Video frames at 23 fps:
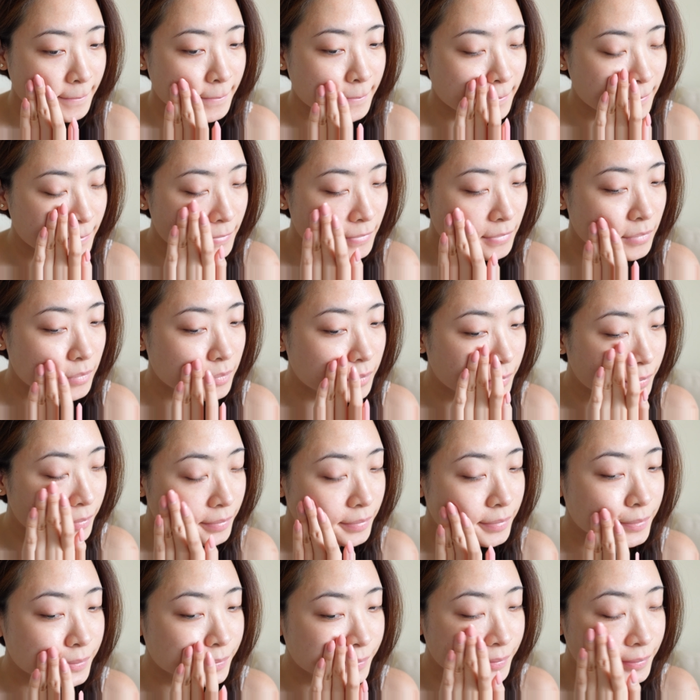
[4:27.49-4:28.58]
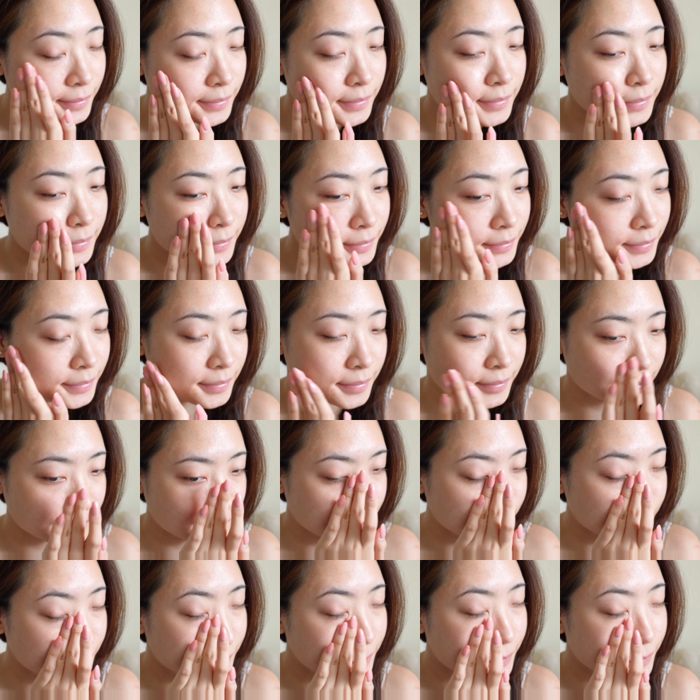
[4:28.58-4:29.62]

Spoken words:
And I guess that was the wow